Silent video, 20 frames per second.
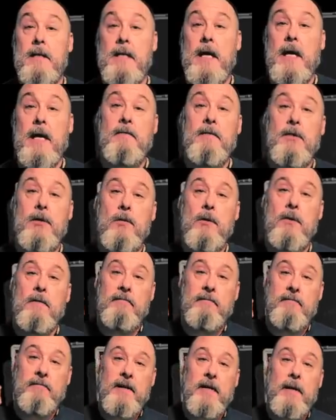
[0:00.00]
gave you a
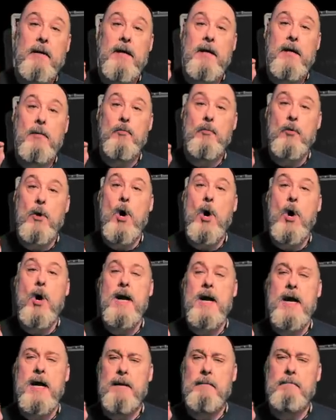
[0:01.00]
very
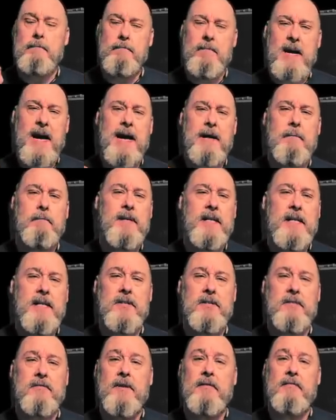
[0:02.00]
wrong and bad
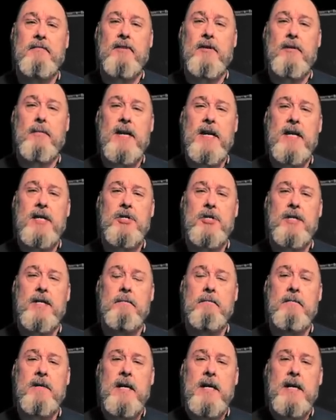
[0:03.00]
piece of
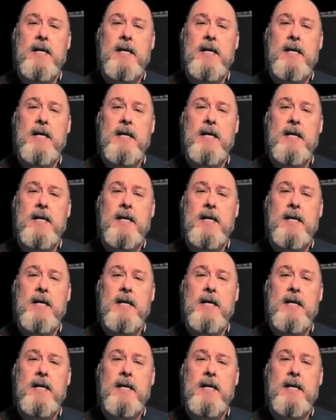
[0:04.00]
information